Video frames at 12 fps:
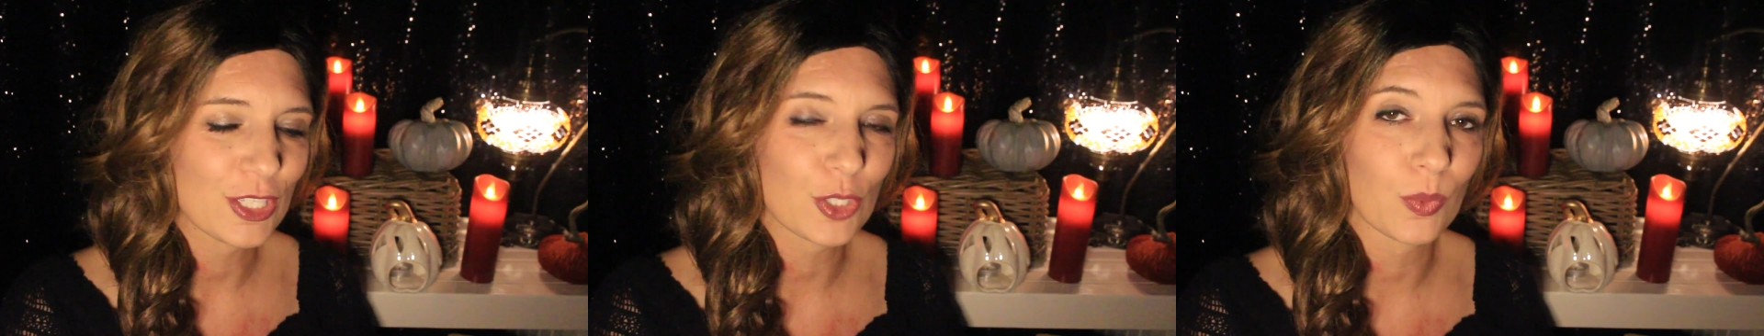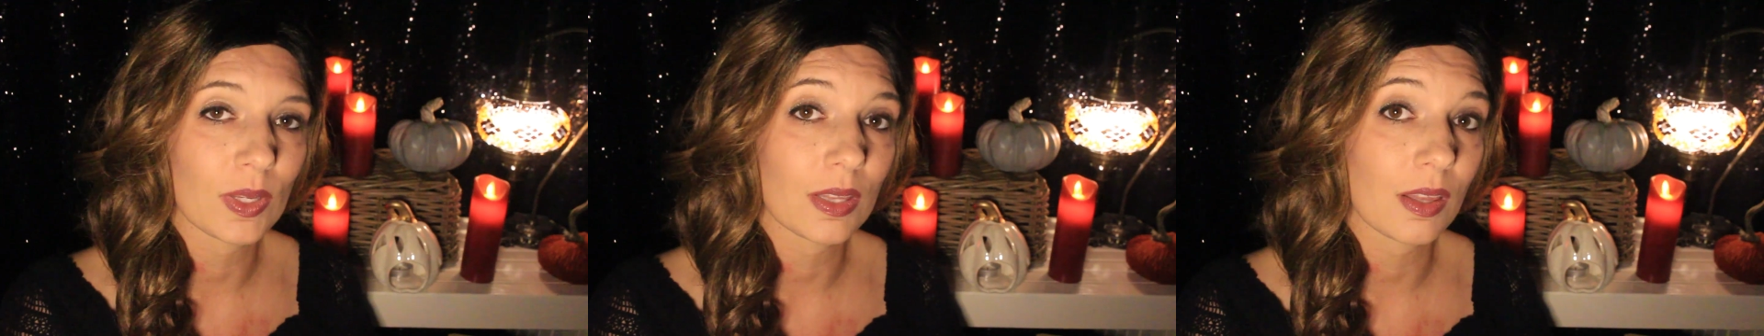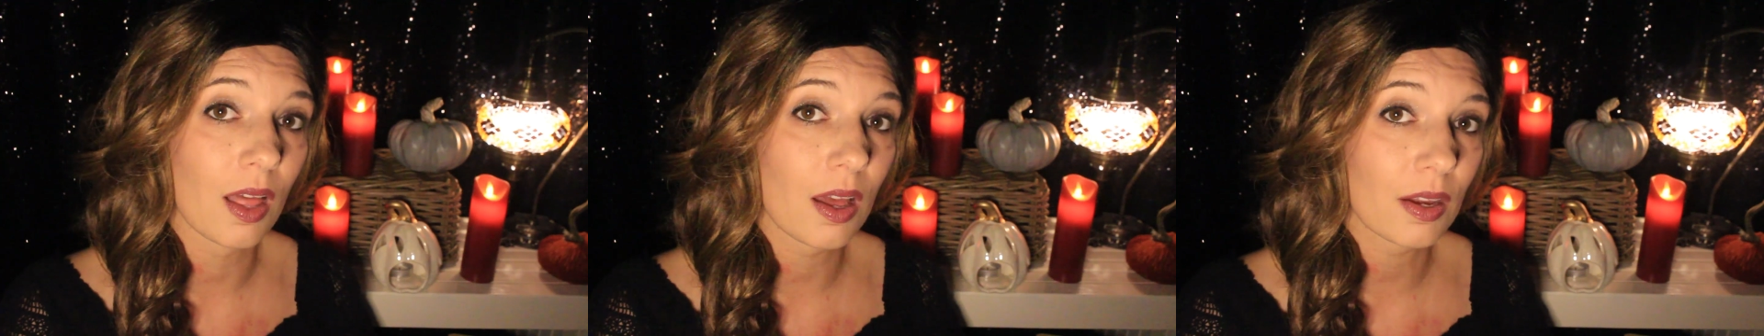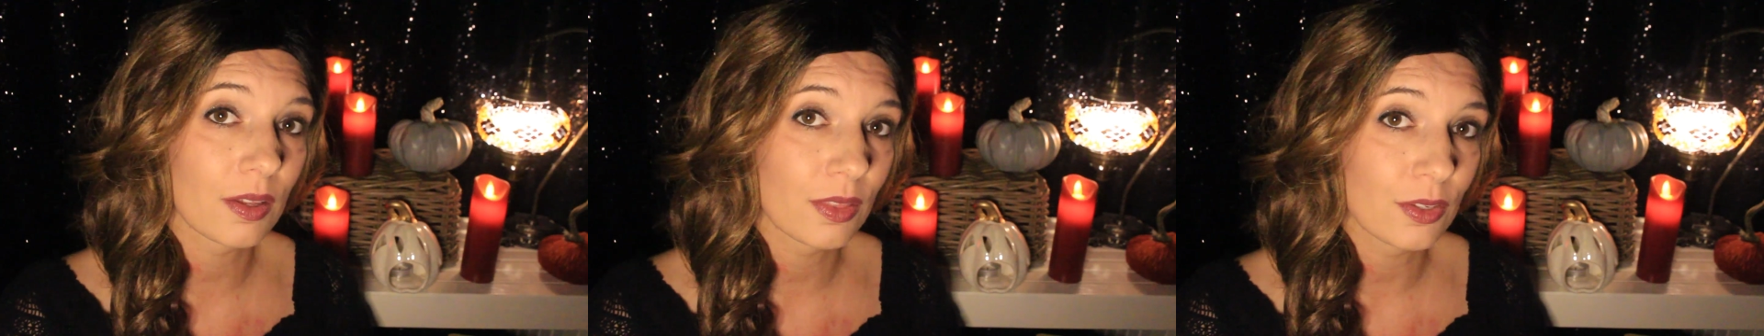to
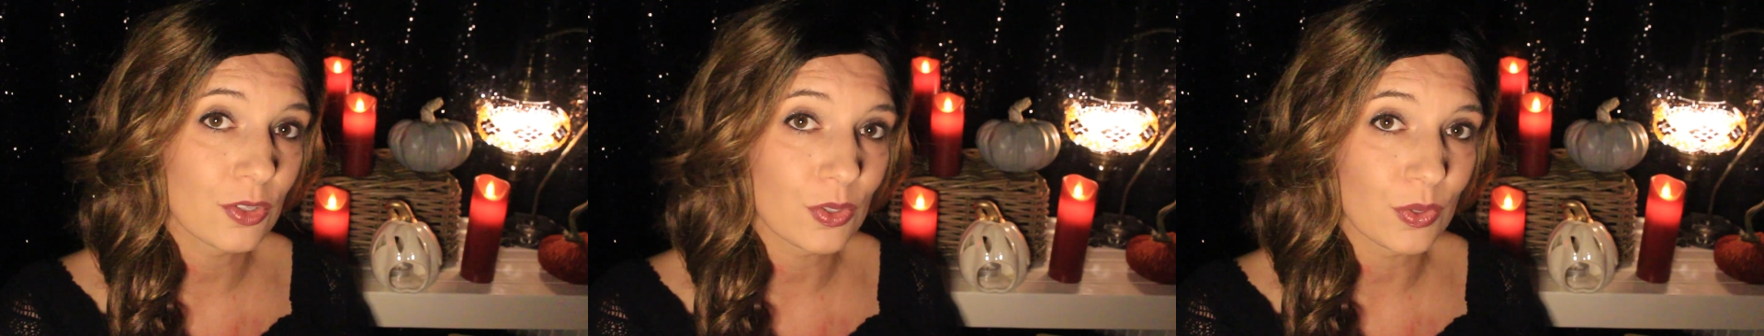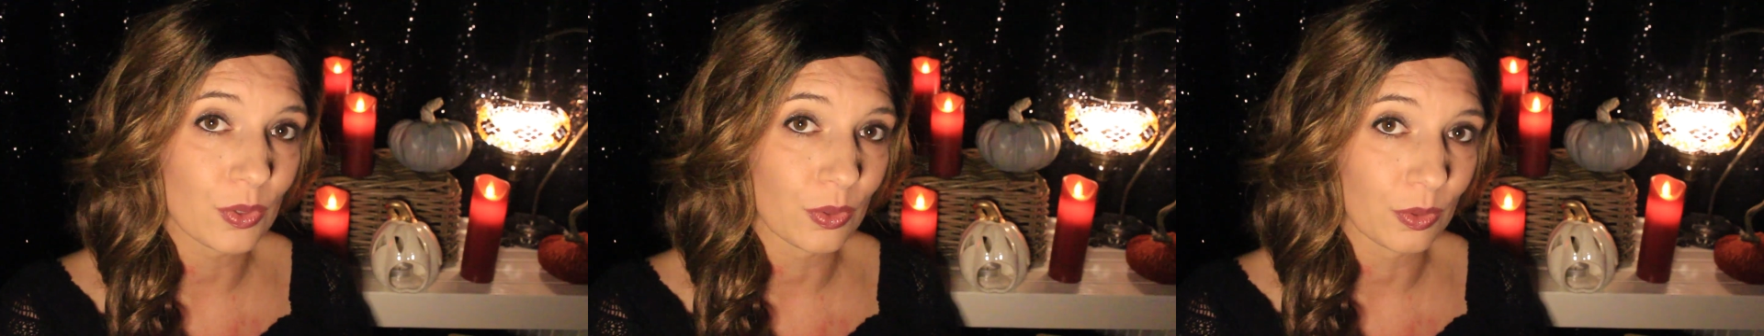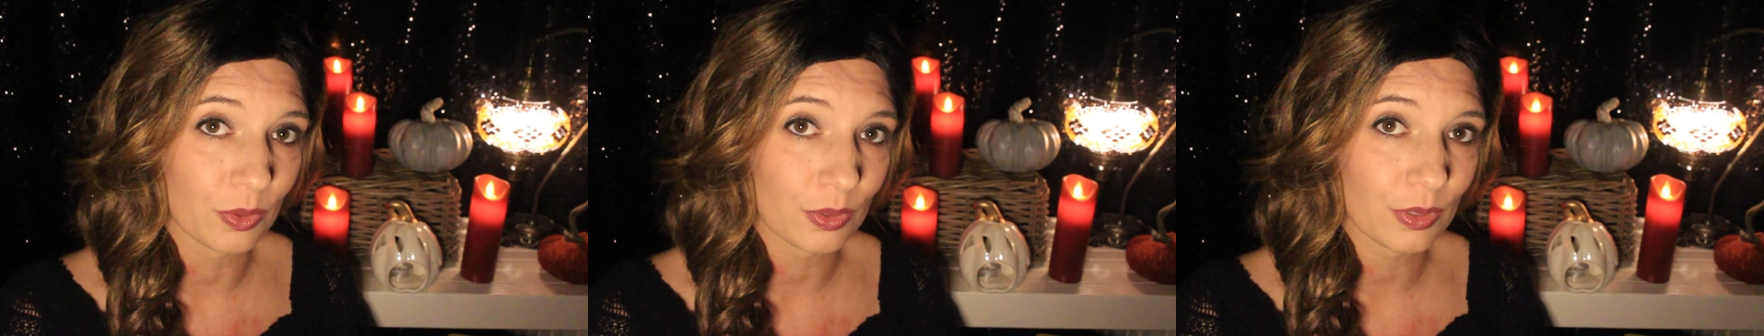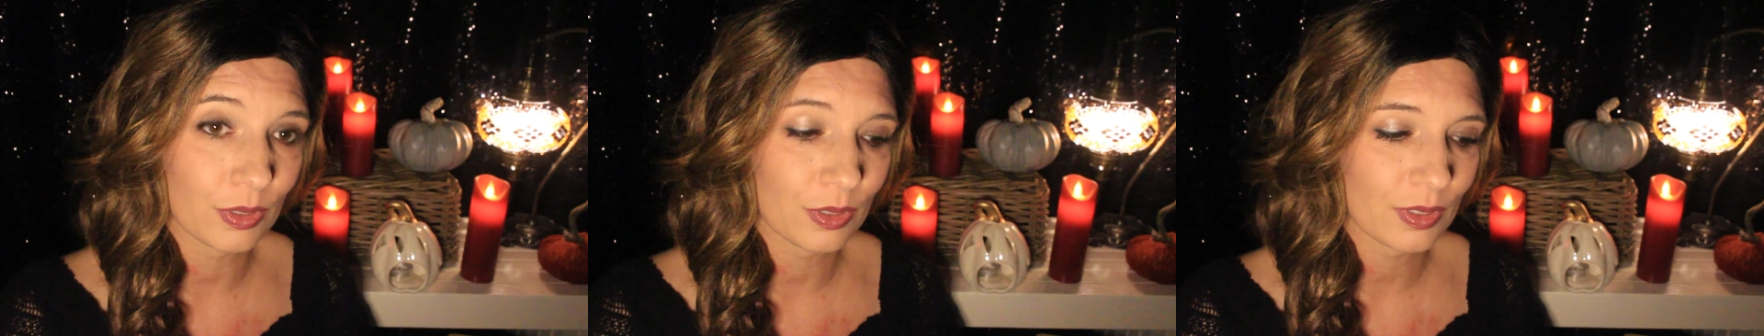unlock the
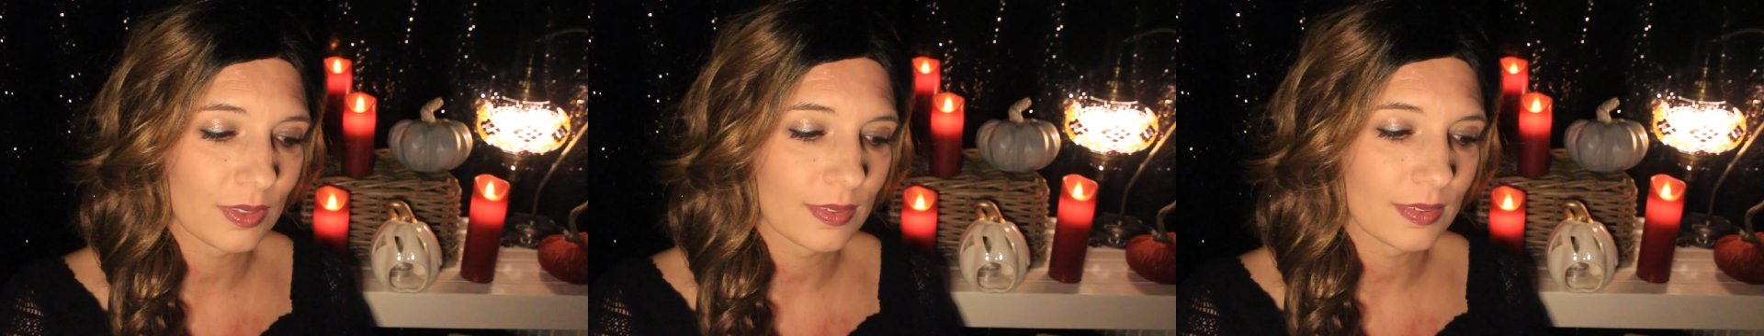truth